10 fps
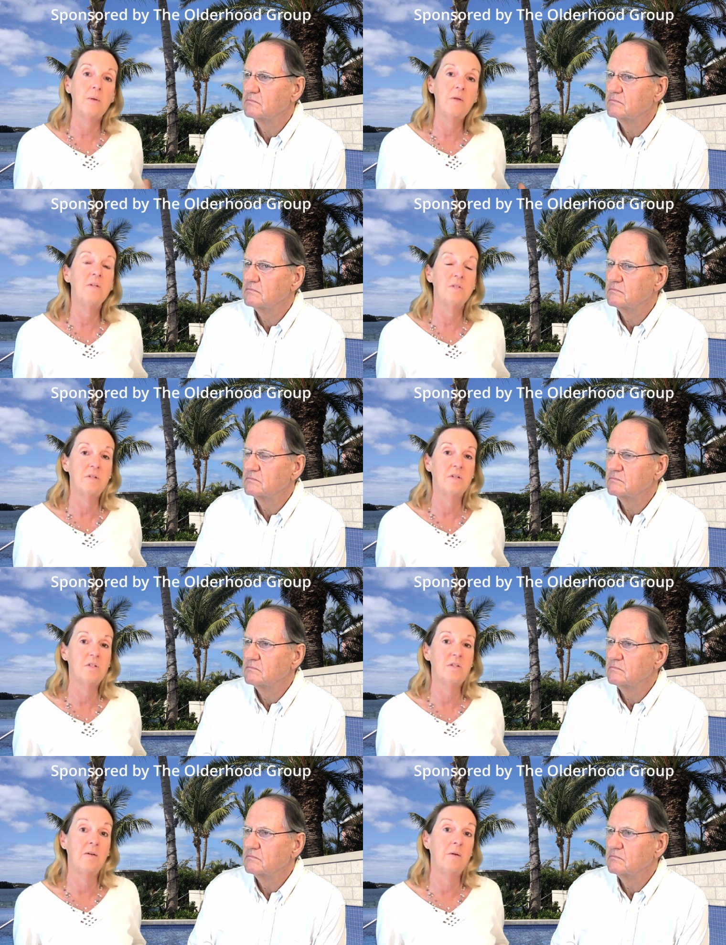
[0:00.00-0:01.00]
Speaker 1: realistic
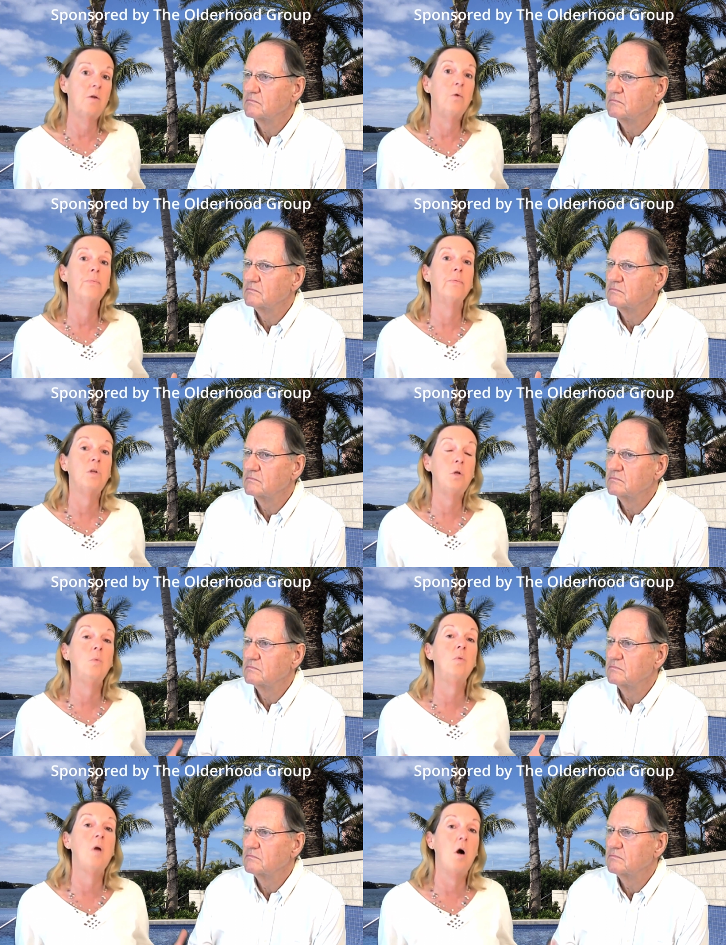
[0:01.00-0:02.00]
scenario for you
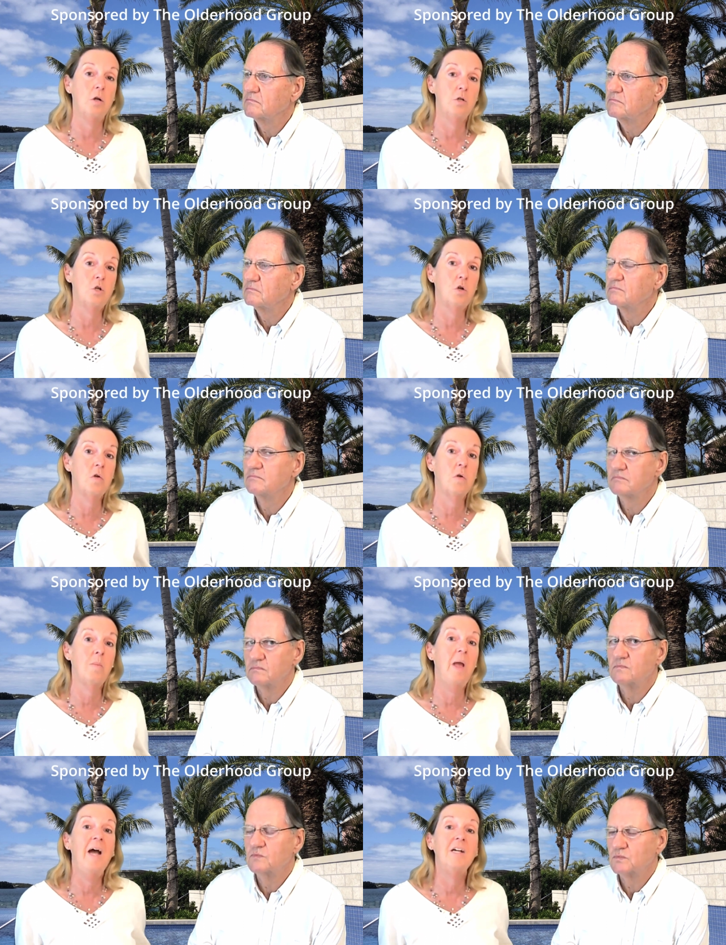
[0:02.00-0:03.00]
long
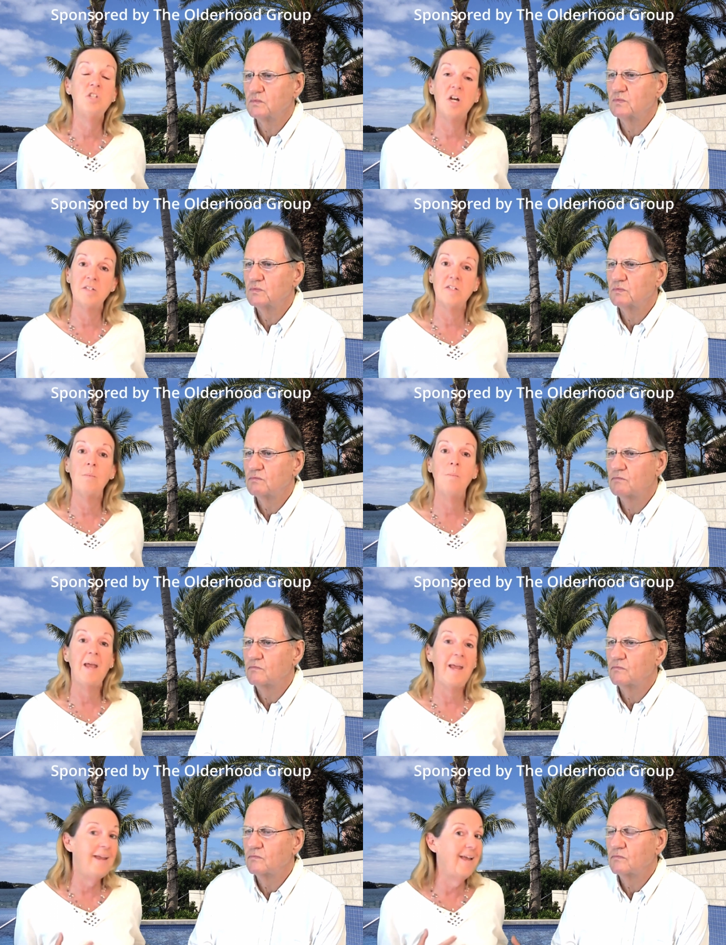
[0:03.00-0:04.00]
term? Does it
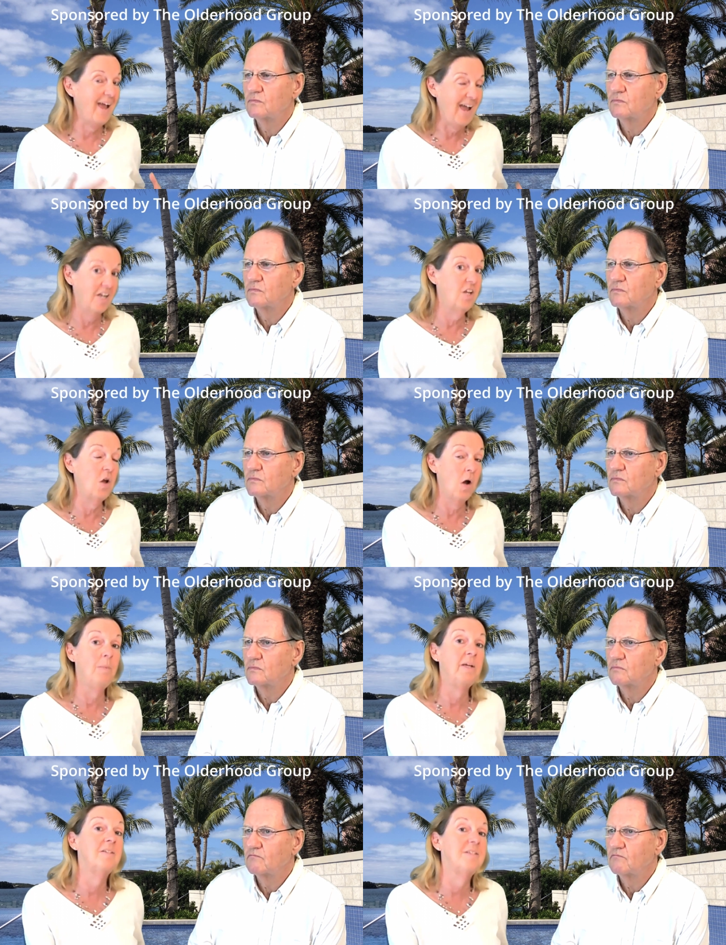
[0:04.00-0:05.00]
make
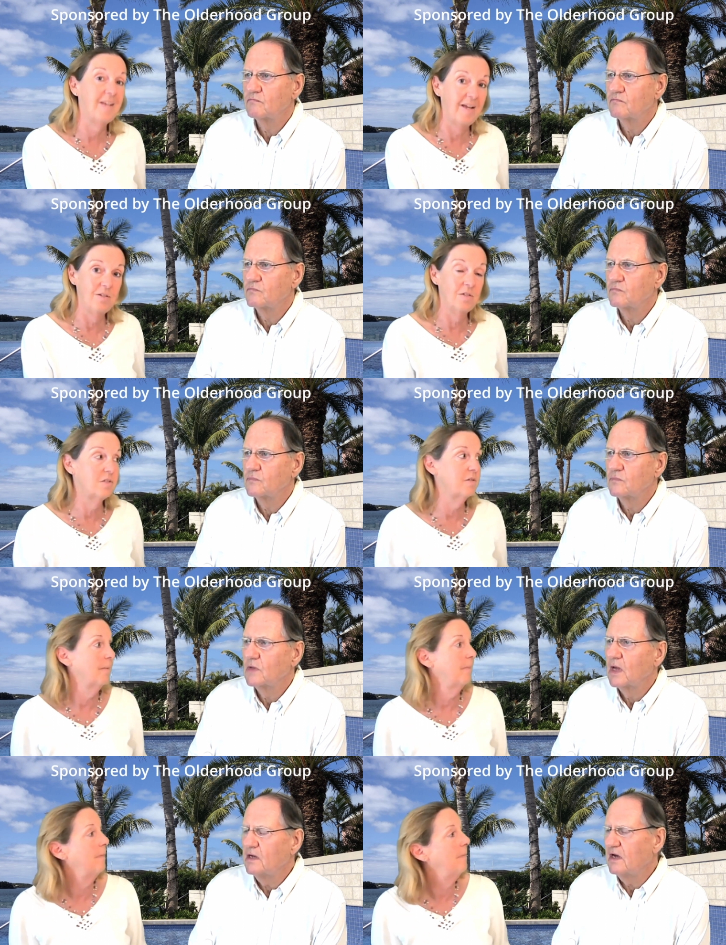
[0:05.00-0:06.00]
economic sense?
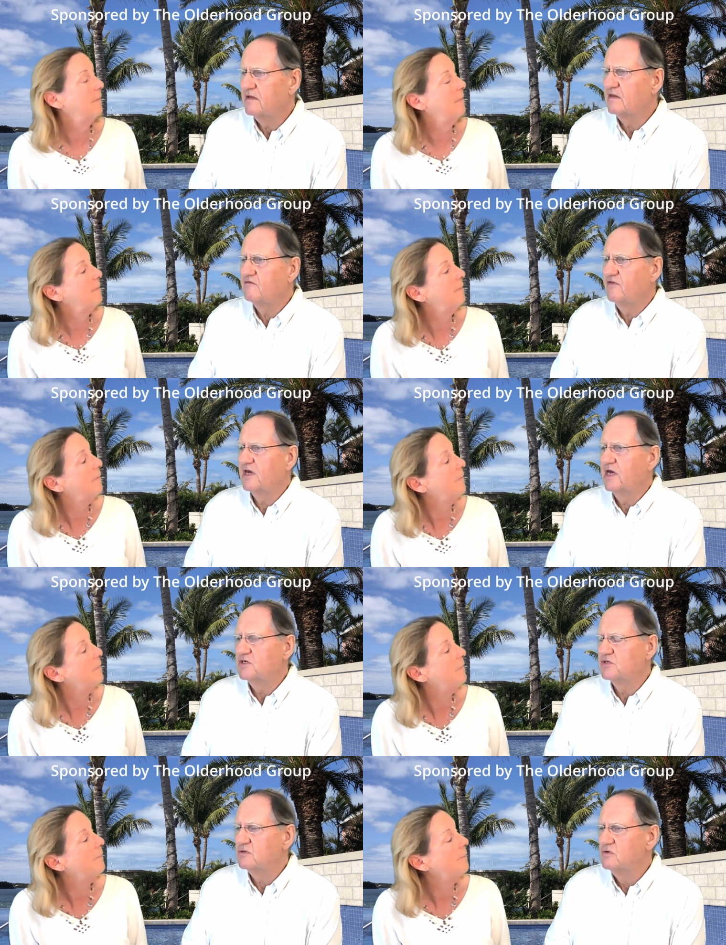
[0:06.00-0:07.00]
Speaker 2: Yeah, I think the
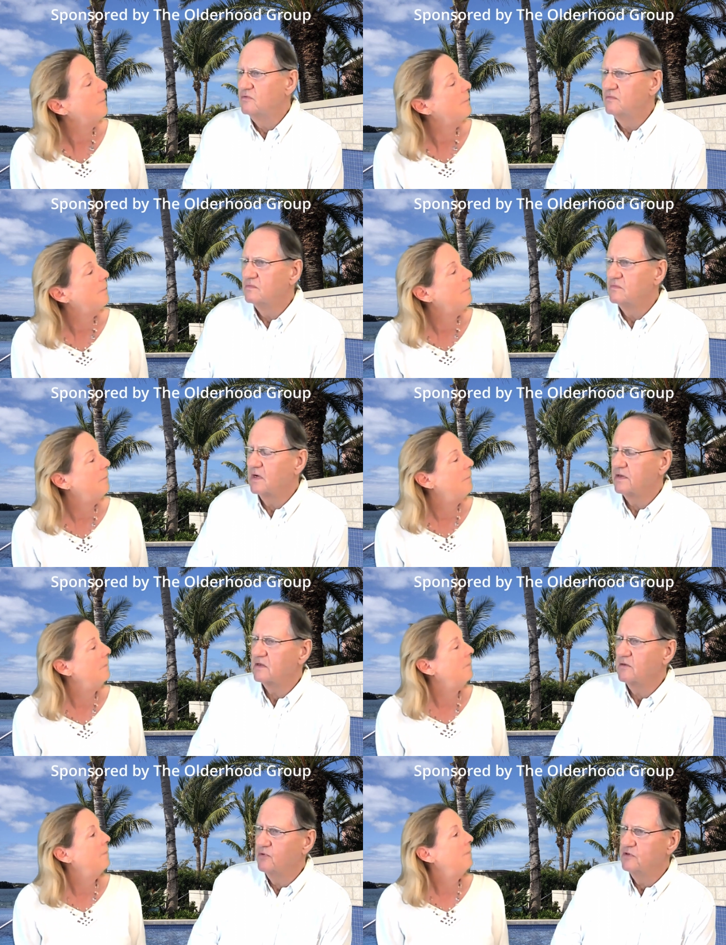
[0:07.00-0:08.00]
vacation home, I think
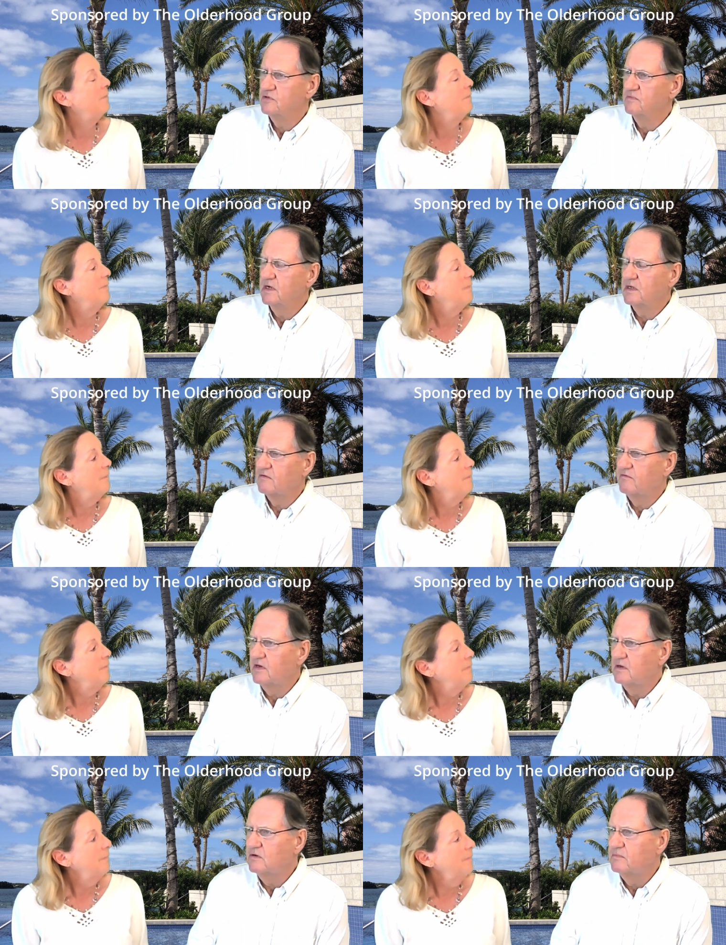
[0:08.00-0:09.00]
the point you're making are
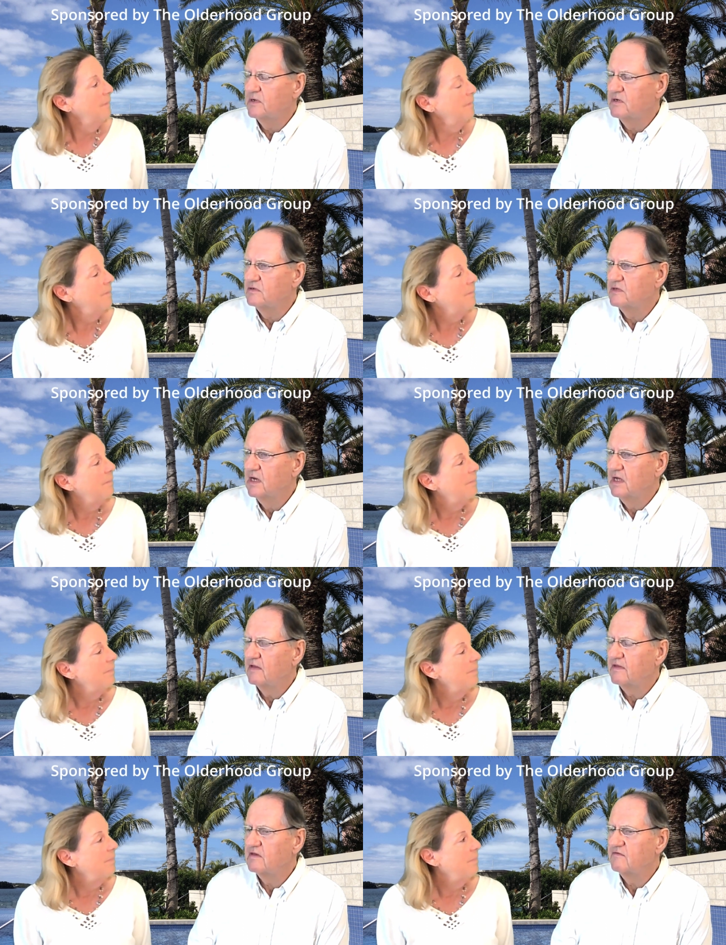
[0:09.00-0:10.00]
very good because I
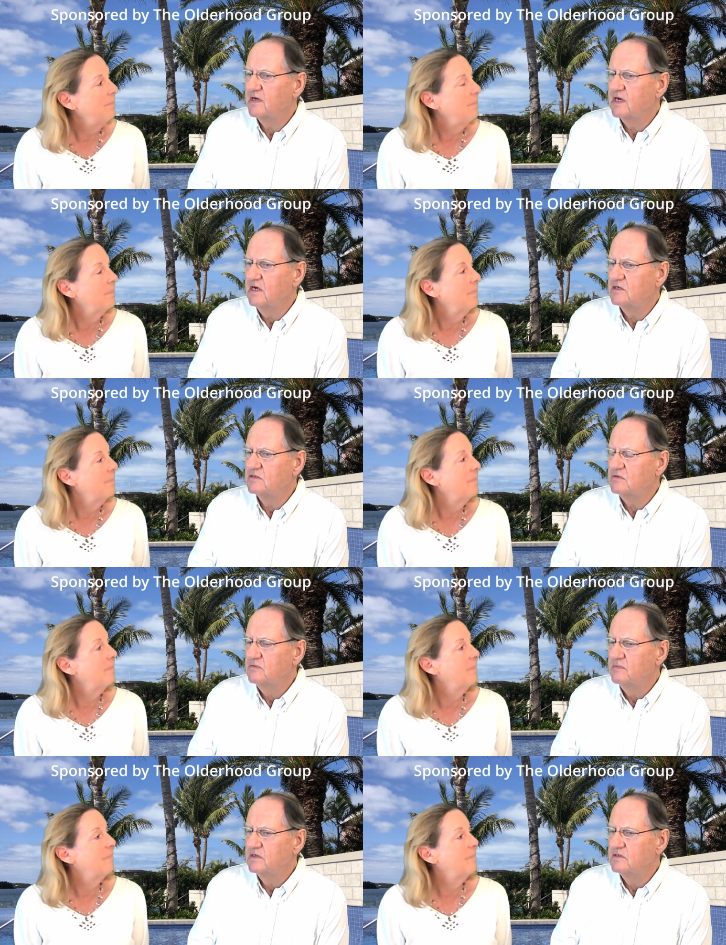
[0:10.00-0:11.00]
think the vacation
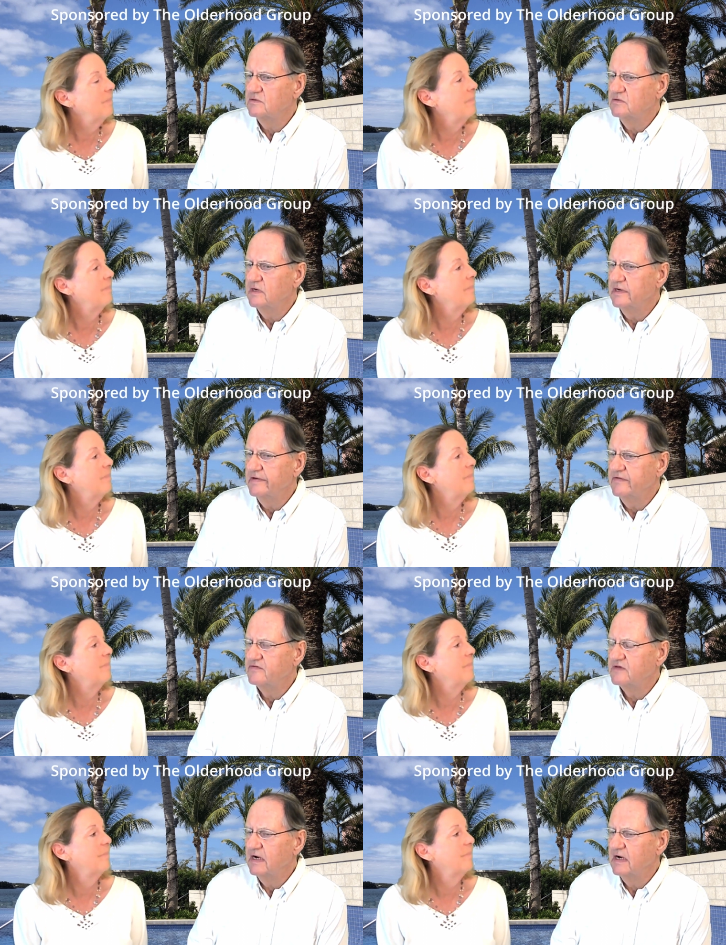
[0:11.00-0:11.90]
home issue is.